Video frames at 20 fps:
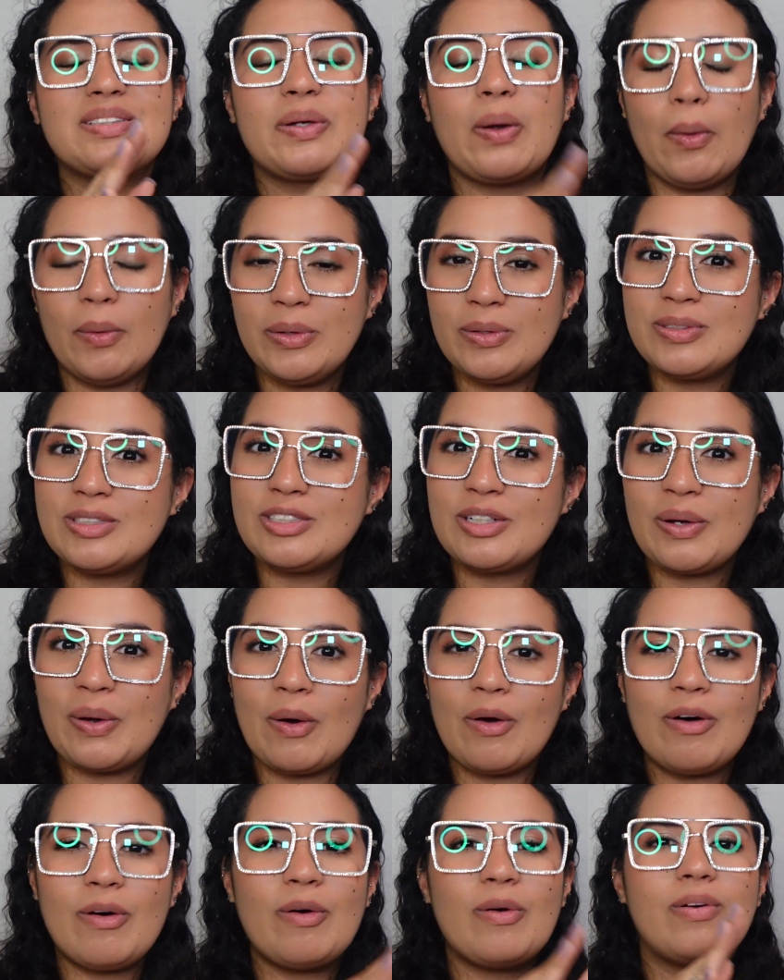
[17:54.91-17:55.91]
Go use the
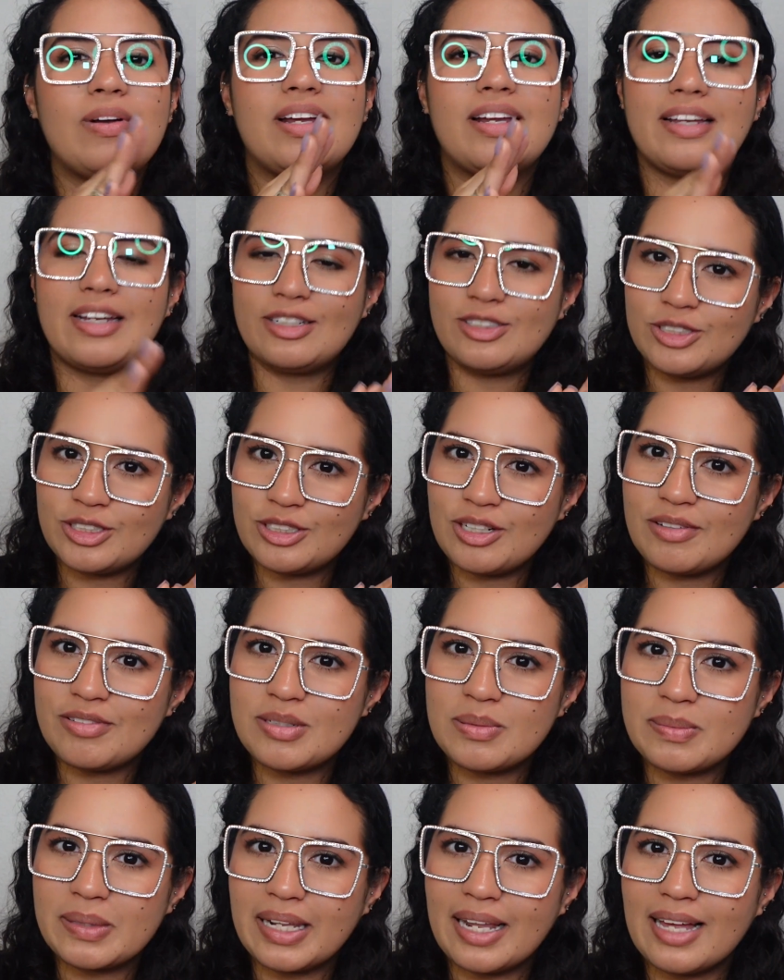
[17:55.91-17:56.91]
code, get yourself
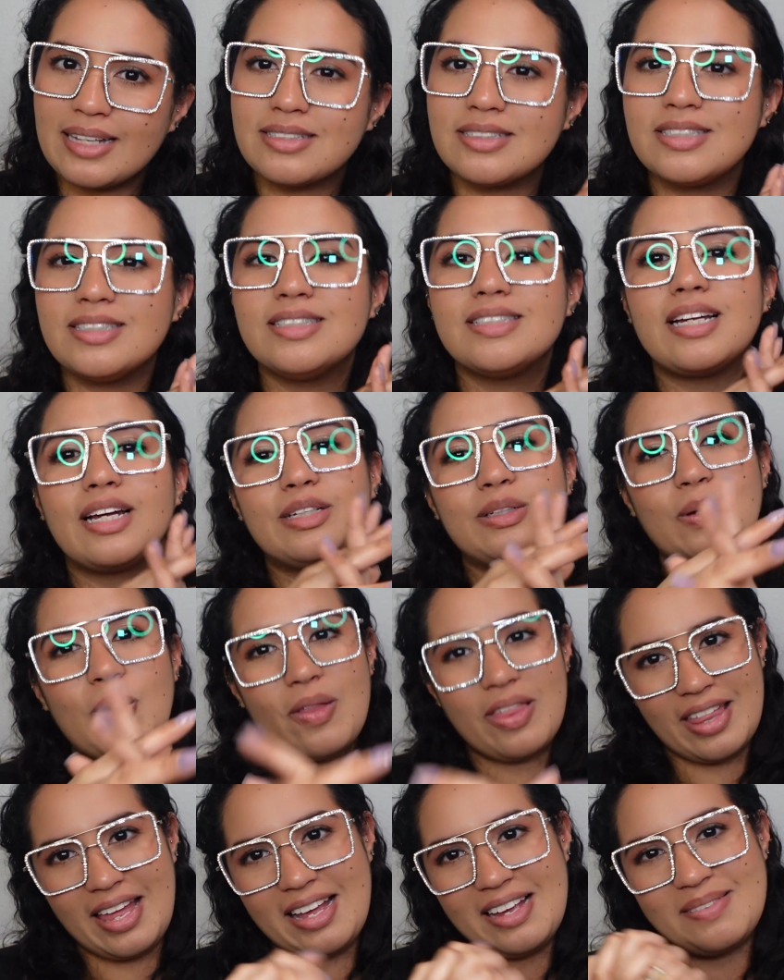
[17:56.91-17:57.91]
some glasses, and you'll
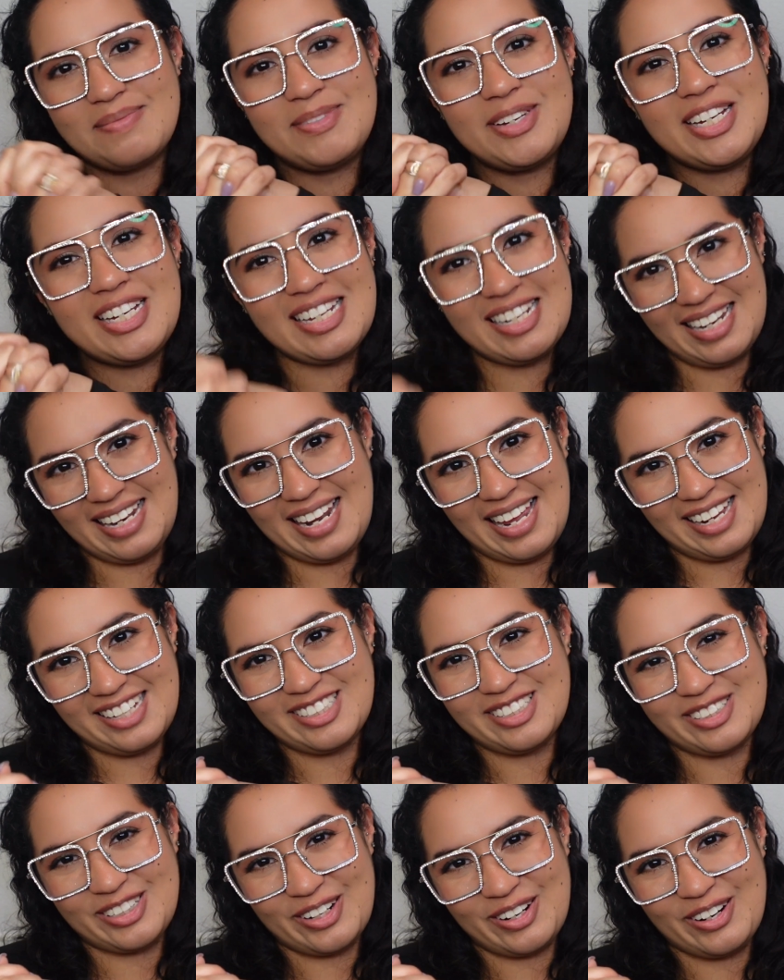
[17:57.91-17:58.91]
thank me
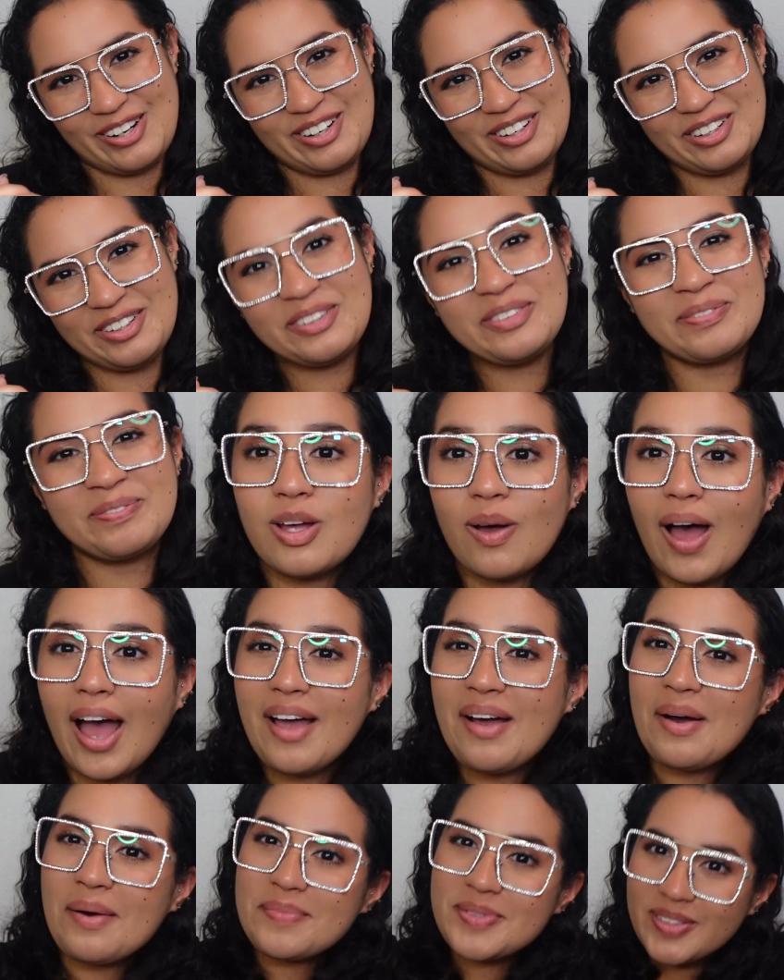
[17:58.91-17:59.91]
later. So I
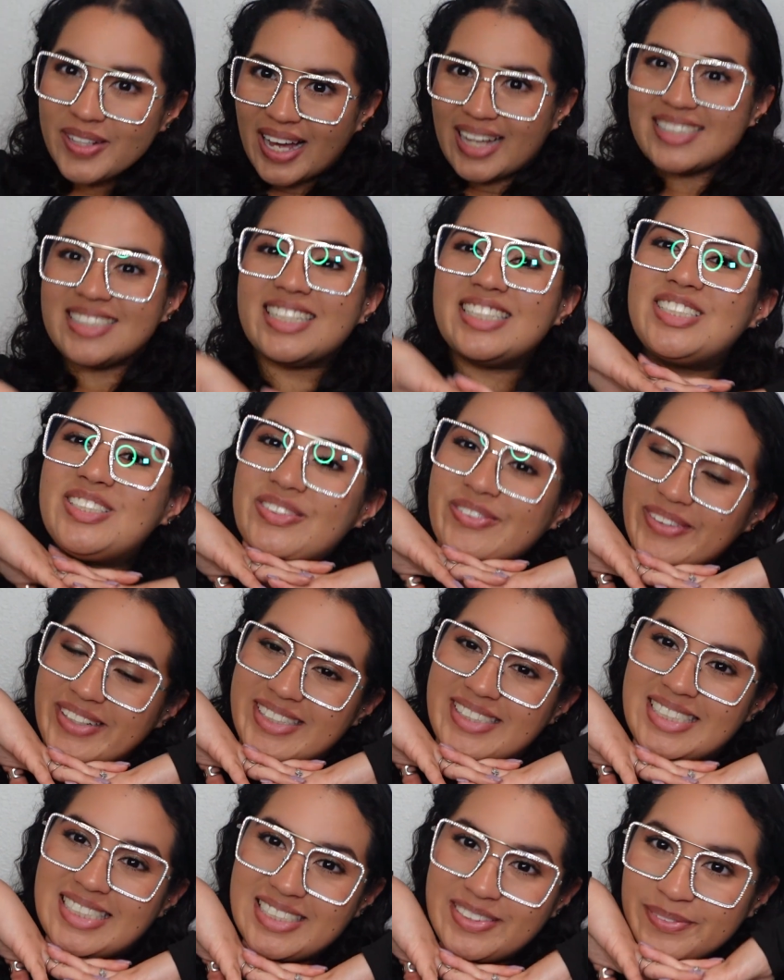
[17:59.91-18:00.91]
hope you guys
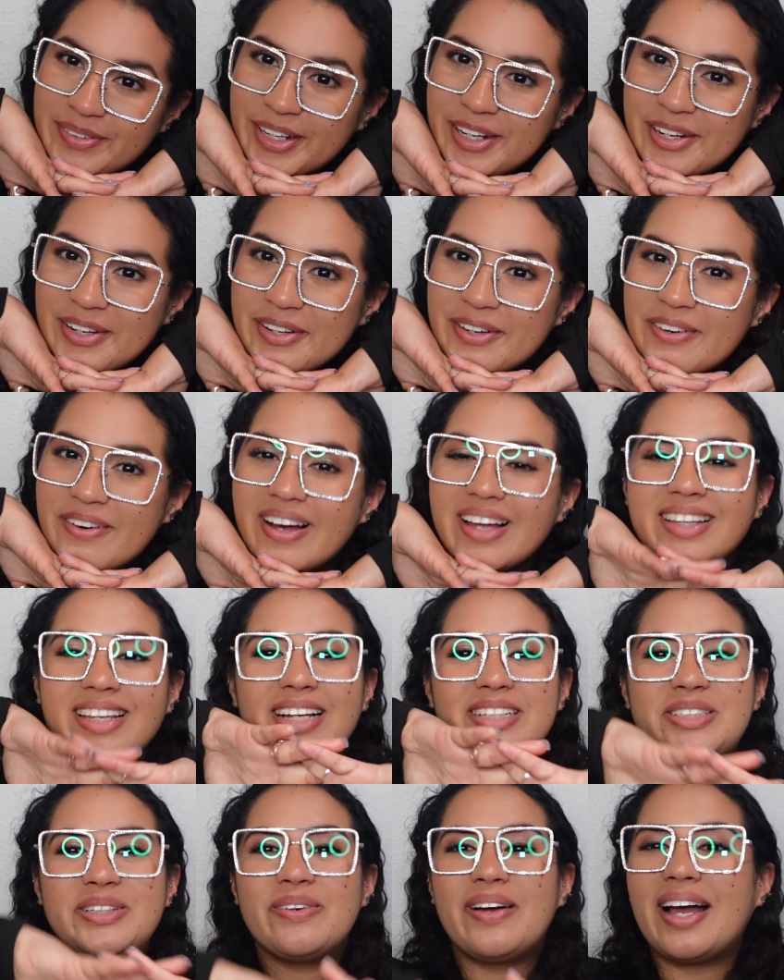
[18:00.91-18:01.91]
enjoyed this video and
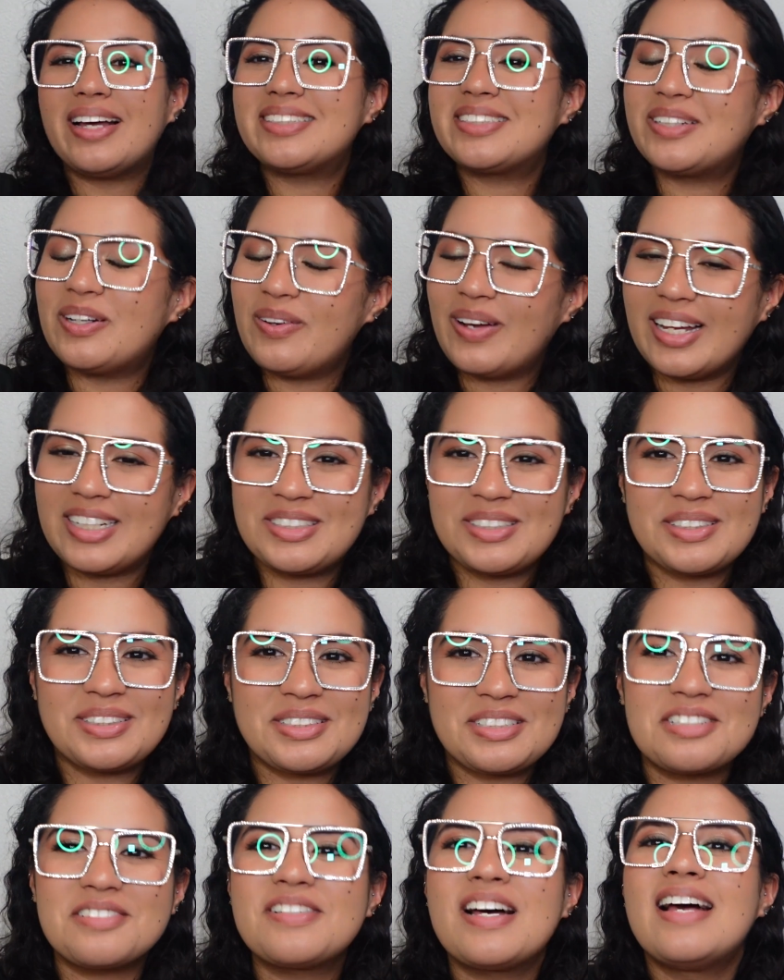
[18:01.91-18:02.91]
that you guys go get
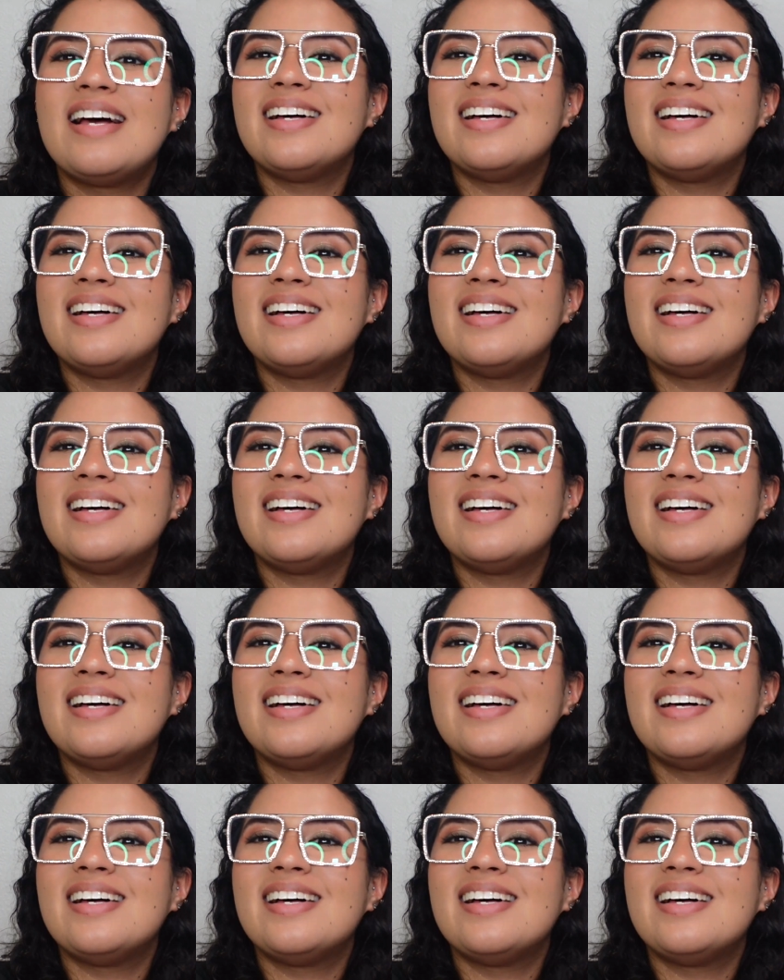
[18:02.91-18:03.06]
yourself